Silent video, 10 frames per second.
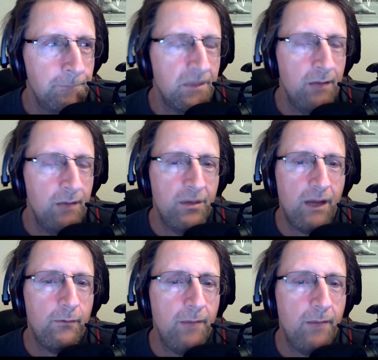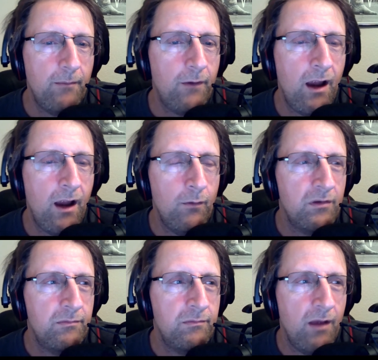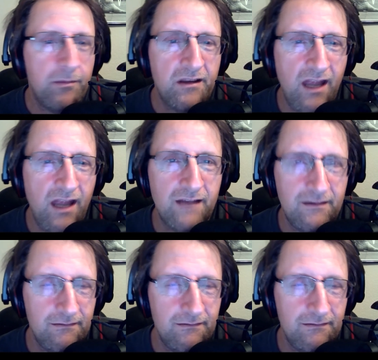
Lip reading: But I remember I was upset.